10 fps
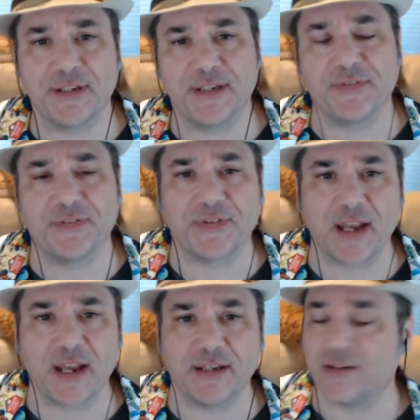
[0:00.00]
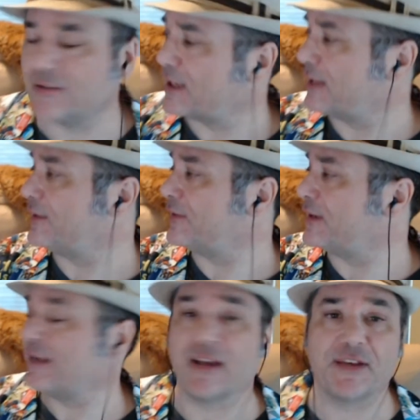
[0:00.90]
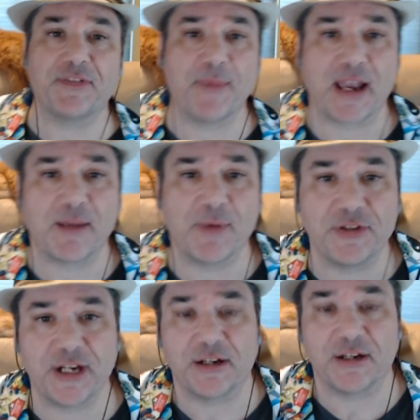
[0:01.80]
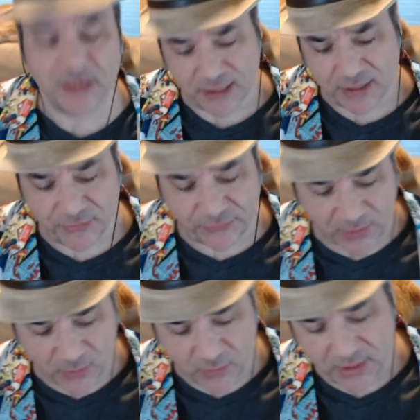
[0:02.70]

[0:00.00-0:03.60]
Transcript: He's decided here lately that he likes the back of my chair. So